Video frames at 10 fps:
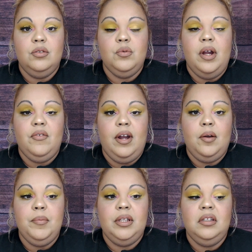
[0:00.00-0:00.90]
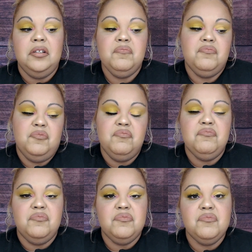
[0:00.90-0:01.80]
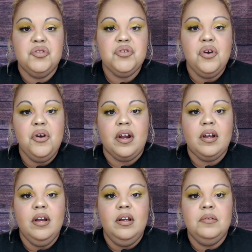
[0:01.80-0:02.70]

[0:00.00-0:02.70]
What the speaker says: Do I recommend it? Sure.